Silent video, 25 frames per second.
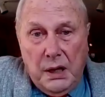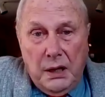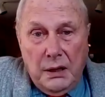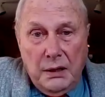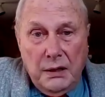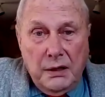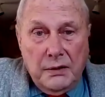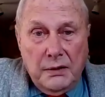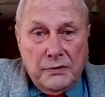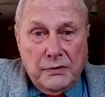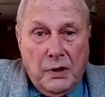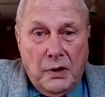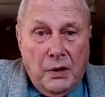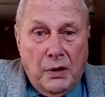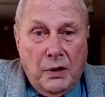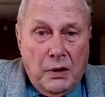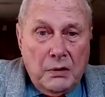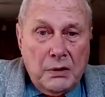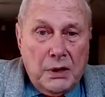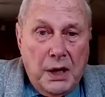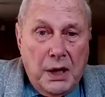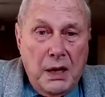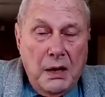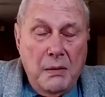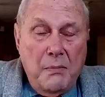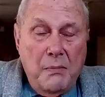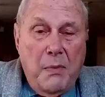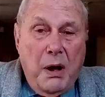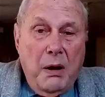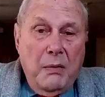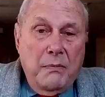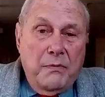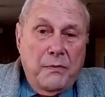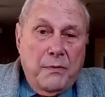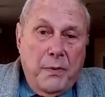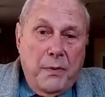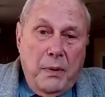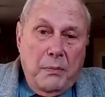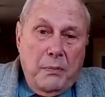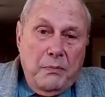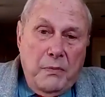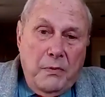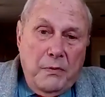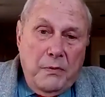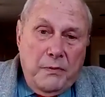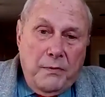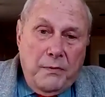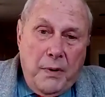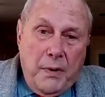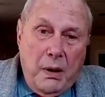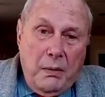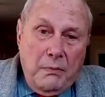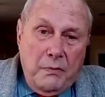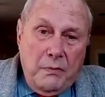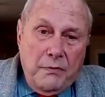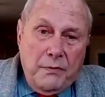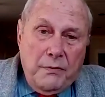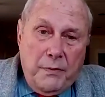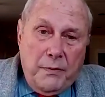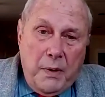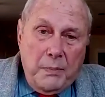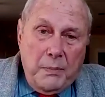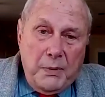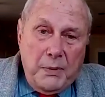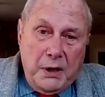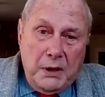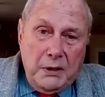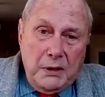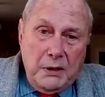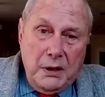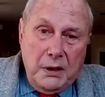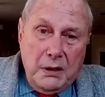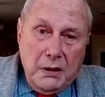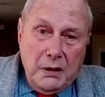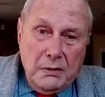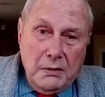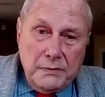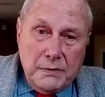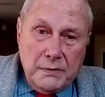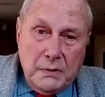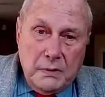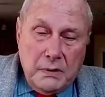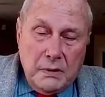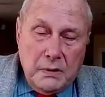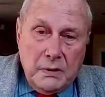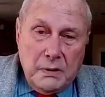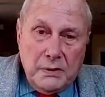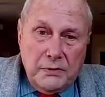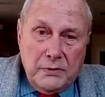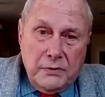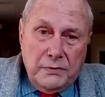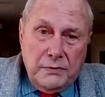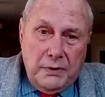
This all came up from India, of course,